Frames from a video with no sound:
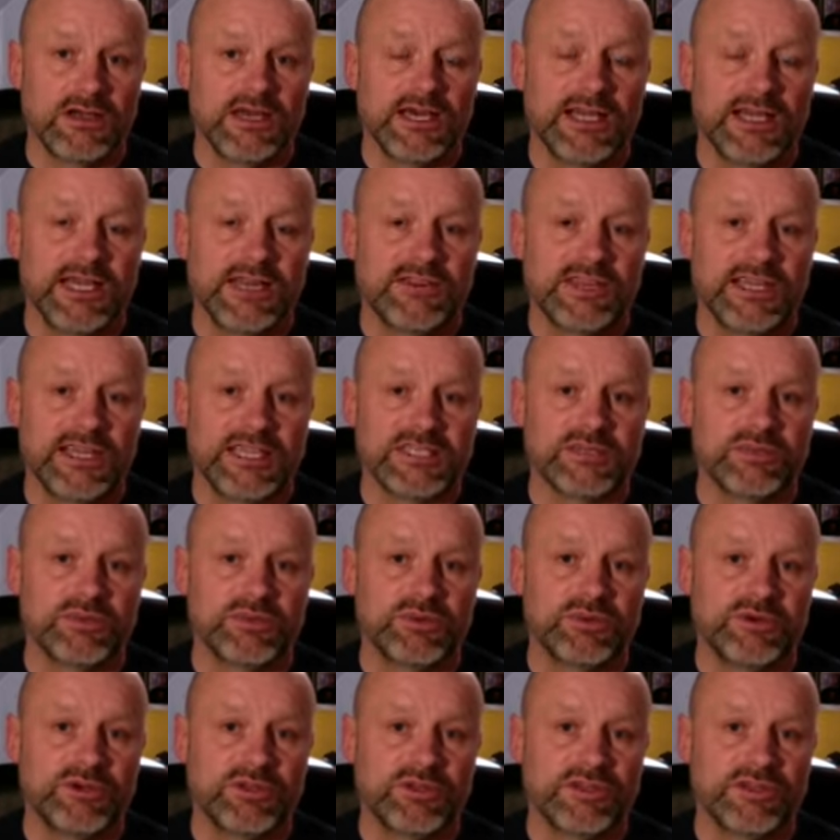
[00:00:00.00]
And I think it's
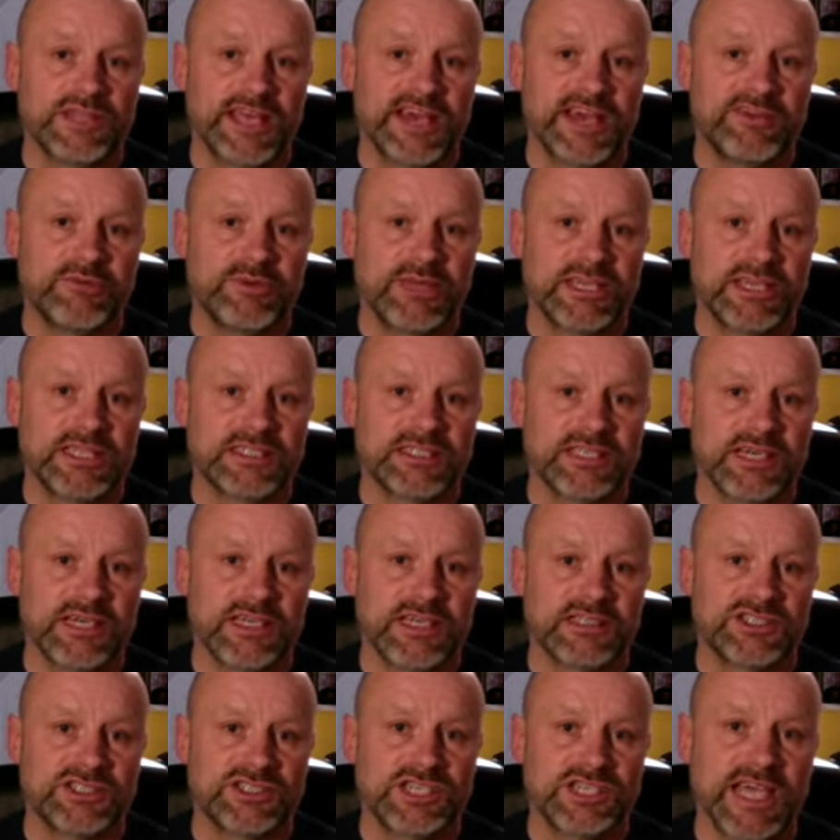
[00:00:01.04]
important that if we can start
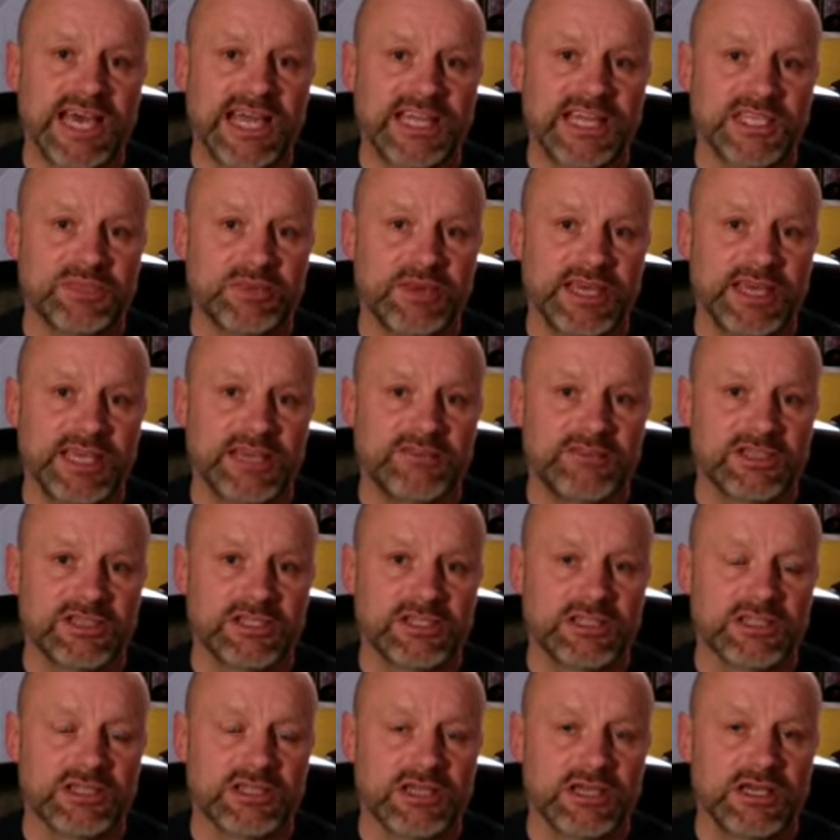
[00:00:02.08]
to challenge
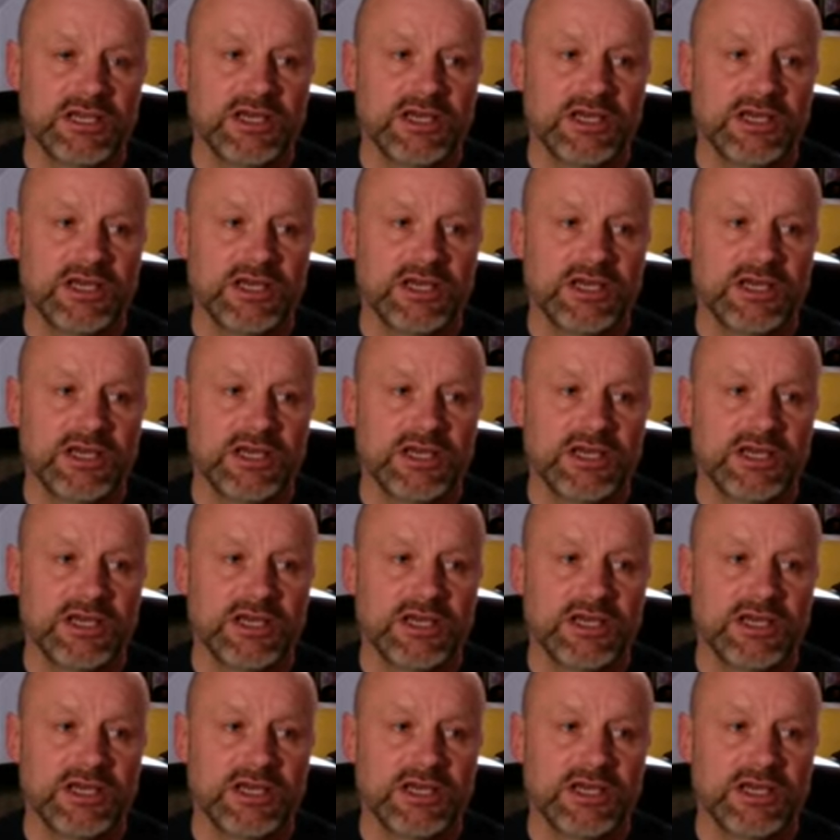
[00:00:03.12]
behaviours